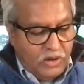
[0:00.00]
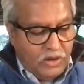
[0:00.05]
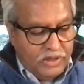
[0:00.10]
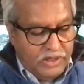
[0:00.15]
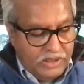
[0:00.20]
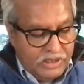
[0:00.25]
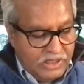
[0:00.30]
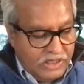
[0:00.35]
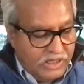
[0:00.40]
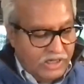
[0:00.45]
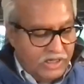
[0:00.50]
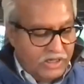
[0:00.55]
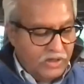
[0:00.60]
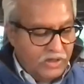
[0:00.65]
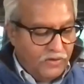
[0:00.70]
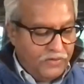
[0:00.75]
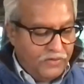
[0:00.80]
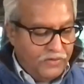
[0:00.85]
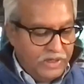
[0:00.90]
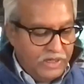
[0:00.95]
or integrity
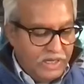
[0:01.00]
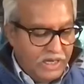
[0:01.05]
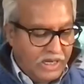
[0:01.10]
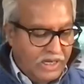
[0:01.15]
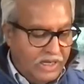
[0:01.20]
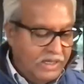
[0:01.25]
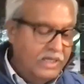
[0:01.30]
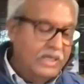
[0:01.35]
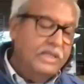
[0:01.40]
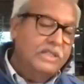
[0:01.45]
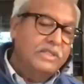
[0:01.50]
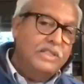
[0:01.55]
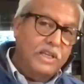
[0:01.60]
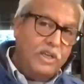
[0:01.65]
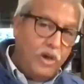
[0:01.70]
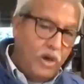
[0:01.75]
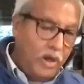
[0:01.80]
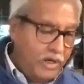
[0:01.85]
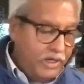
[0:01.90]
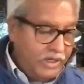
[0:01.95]
of India,
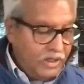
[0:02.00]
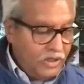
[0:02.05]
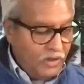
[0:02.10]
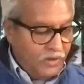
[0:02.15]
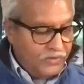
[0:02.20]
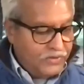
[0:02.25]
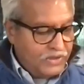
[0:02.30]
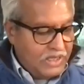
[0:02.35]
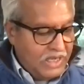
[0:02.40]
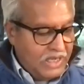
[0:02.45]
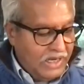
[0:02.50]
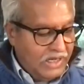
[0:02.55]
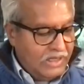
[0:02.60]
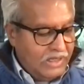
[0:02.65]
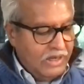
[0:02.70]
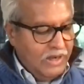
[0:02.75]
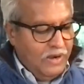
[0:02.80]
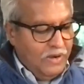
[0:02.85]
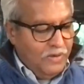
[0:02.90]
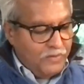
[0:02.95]
security of
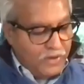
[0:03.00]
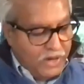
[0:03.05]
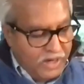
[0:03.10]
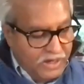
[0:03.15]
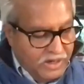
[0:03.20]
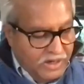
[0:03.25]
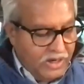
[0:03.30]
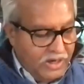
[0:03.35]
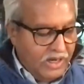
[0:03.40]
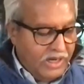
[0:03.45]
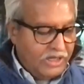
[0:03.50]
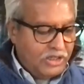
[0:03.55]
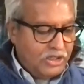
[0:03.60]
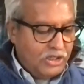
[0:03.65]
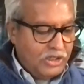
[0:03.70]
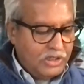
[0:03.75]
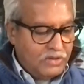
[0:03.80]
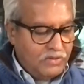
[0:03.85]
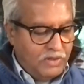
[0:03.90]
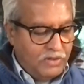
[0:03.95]
state, friendly
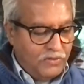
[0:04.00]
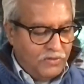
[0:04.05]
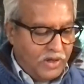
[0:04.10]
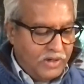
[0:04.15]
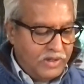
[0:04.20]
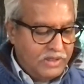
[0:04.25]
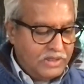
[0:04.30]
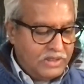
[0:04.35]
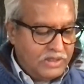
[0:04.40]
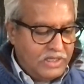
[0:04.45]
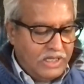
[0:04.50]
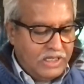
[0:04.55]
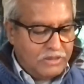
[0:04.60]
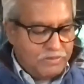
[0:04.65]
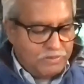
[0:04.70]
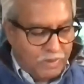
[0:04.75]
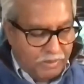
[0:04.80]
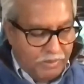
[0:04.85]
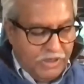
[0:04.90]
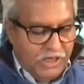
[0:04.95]
relations with foreign states,
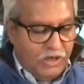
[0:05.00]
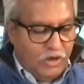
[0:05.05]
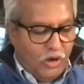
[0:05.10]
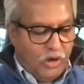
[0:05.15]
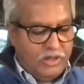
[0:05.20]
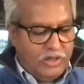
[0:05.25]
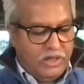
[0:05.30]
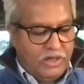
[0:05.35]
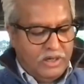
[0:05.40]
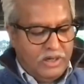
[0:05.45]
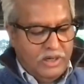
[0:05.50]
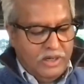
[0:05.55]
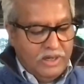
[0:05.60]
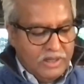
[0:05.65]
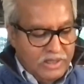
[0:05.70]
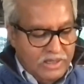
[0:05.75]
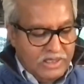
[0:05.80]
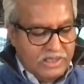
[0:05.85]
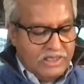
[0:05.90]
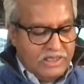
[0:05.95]
public order,
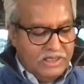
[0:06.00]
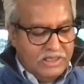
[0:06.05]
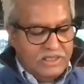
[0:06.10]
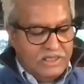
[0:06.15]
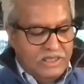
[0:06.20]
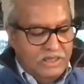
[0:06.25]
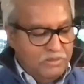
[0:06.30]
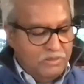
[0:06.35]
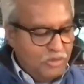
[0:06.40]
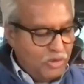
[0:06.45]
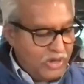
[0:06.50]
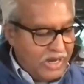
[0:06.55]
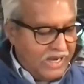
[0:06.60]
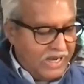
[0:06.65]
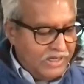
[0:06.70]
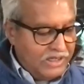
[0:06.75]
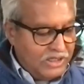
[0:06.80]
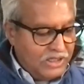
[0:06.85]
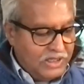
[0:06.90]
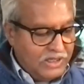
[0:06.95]
decency,
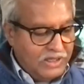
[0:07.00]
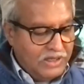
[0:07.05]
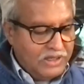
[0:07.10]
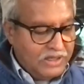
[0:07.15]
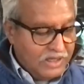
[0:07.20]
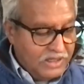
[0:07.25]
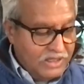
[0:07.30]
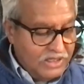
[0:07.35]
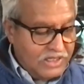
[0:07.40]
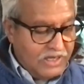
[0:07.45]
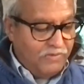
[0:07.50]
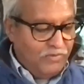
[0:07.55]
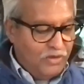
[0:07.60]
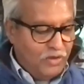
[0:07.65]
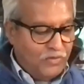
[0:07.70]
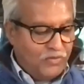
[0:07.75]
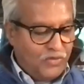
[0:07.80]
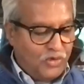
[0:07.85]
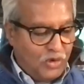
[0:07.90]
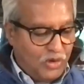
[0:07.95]
morality, contempt
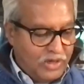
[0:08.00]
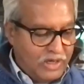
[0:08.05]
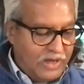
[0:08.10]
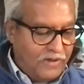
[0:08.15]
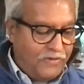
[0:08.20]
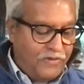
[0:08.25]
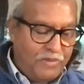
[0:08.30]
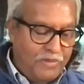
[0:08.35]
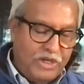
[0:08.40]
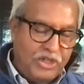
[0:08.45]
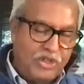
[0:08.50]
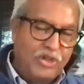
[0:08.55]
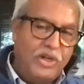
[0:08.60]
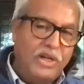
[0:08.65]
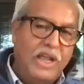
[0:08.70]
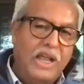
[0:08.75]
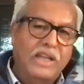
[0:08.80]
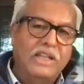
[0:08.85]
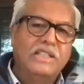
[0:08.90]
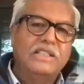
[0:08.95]
of court,
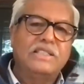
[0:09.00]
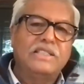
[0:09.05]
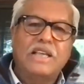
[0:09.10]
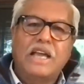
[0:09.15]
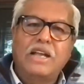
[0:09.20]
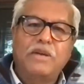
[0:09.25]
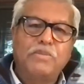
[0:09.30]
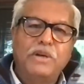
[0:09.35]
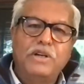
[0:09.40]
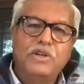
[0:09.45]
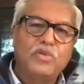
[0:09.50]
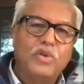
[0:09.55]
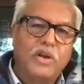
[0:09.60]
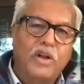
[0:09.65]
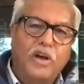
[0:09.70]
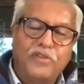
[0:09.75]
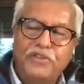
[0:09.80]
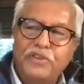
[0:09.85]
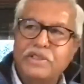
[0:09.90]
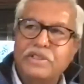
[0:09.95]
defamation, and incitement to an
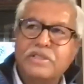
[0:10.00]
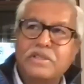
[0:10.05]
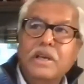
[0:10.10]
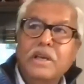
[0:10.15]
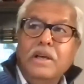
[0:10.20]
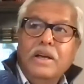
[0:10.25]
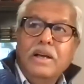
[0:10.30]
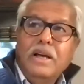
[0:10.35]
offense,